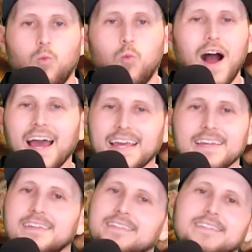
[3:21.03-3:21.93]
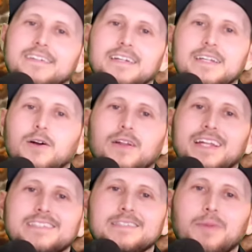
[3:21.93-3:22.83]
why. And,
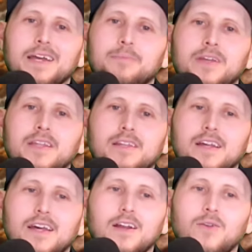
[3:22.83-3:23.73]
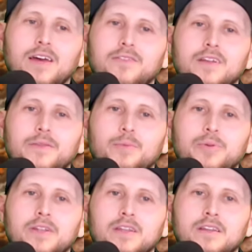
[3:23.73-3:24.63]
that's just my opinion. I don't have any other
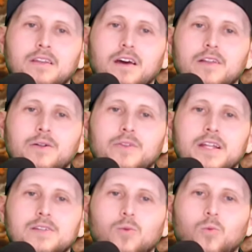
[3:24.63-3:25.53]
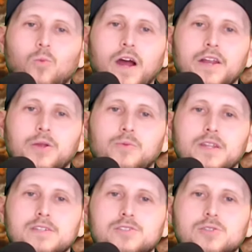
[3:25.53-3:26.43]
opinion other than, why do you
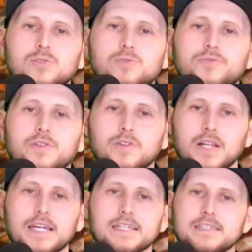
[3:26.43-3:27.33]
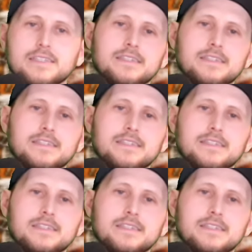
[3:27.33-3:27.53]
need to feel like,